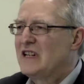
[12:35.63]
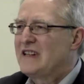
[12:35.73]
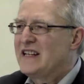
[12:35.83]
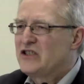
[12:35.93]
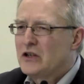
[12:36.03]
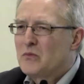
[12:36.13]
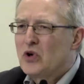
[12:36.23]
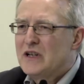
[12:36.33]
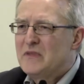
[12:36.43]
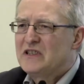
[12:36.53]
that has other
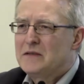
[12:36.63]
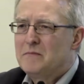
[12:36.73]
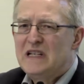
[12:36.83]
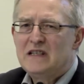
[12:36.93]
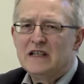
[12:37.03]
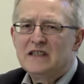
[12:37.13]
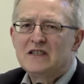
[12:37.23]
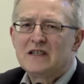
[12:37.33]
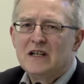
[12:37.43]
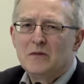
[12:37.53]
more limited meanings.